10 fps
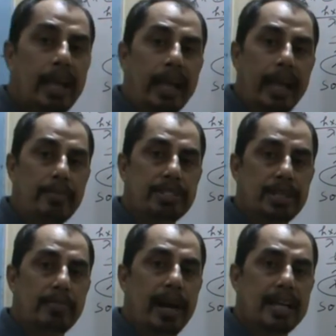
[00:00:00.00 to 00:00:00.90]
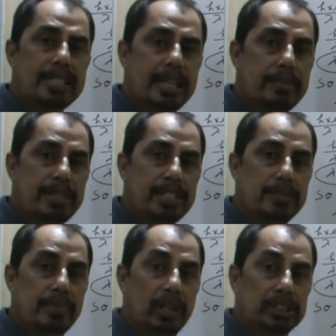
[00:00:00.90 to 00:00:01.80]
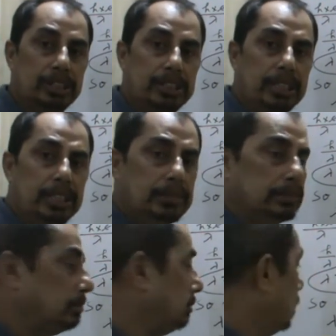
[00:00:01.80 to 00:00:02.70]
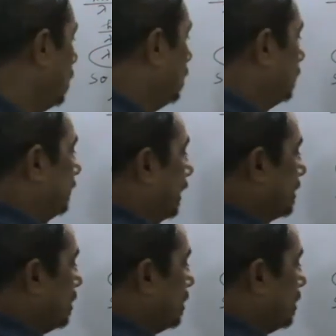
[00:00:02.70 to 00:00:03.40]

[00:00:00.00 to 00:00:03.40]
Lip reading: M is the mass and v is the velocity, that is